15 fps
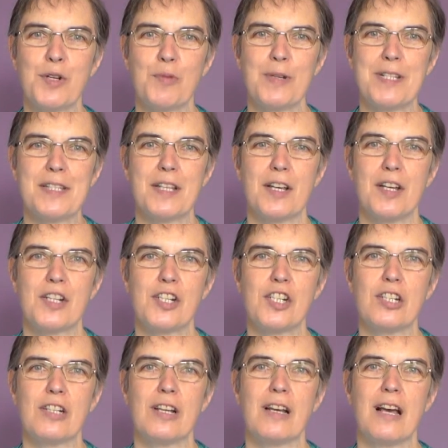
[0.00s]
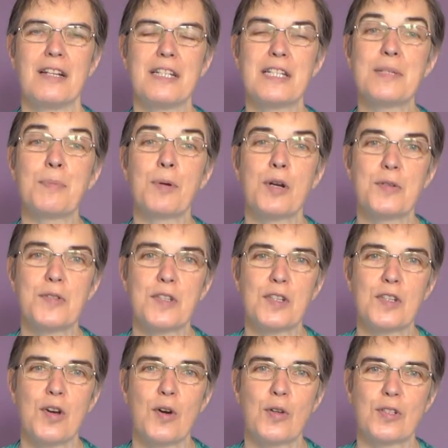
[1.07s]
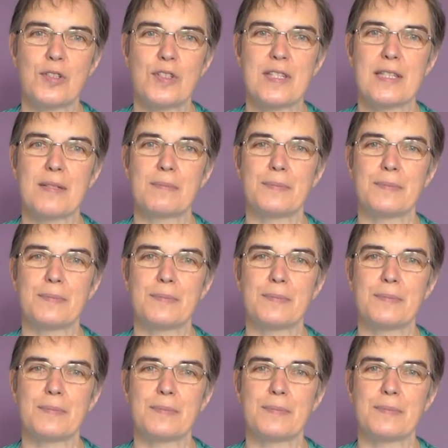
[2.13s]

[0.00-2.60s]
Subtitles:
research and its pros and cons.